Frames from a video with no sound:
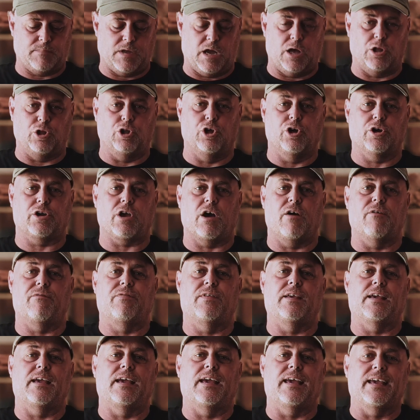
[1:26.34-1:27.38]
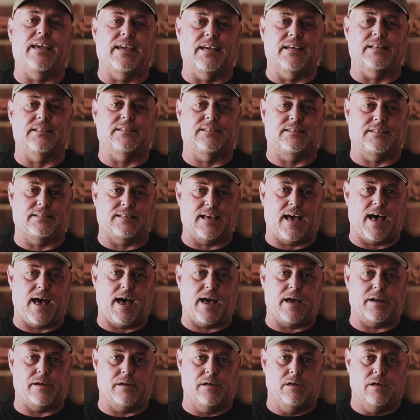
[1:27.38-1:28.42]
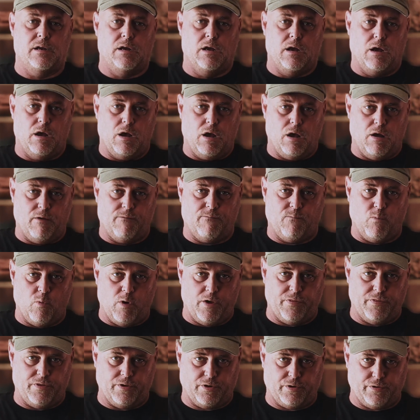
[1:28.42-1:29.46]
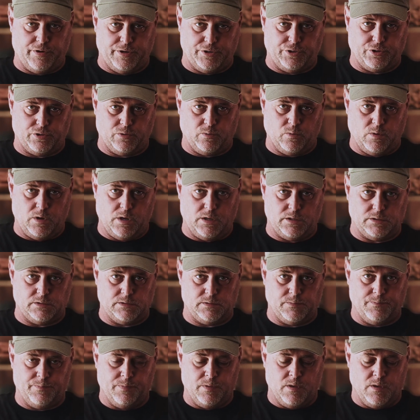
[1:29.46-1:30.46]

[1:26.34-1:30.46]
look of the inside of what the creature was.